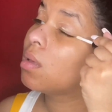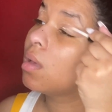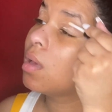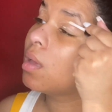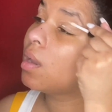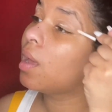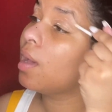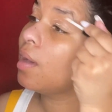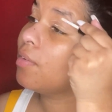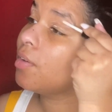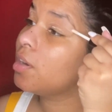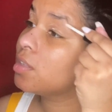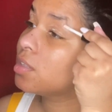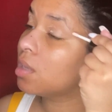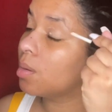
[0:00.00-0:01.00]
And I have
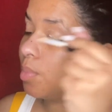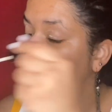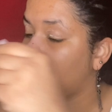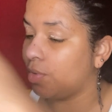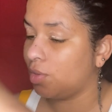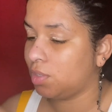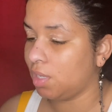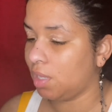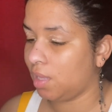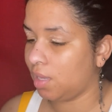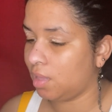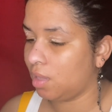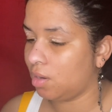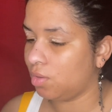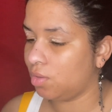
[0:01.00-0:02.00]
heard some people say, like,
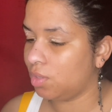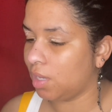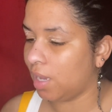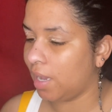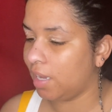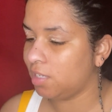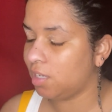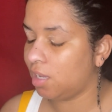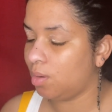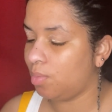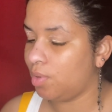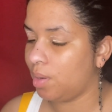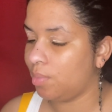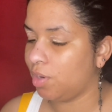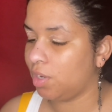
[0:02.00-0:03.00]
they don't use an eyeshadow
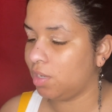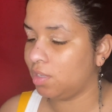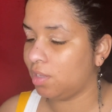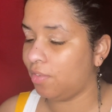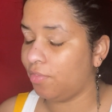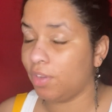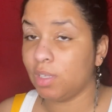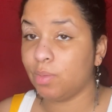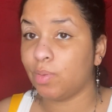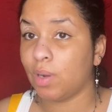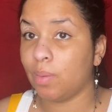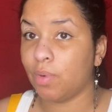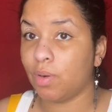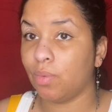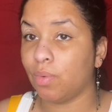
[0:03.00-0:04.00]
primer because their face
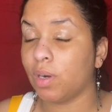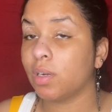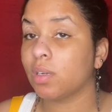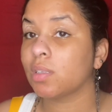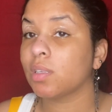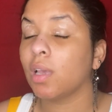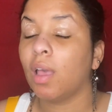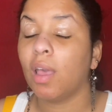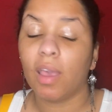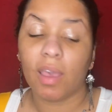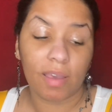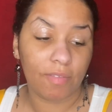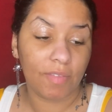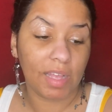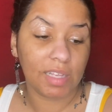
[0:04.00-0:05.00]
primer works.
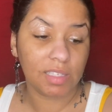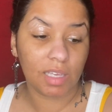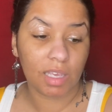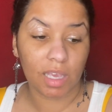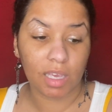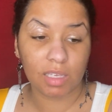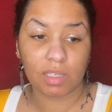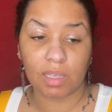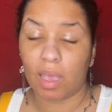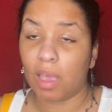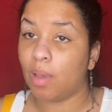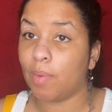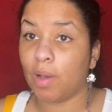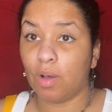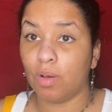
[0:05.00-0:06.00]
If that's the case,
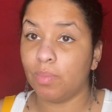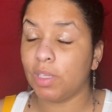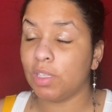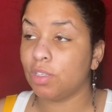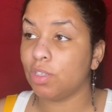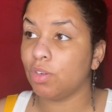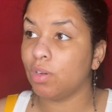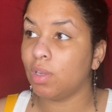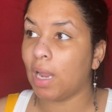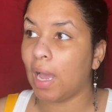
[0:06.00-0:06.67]
hey, by all means do it.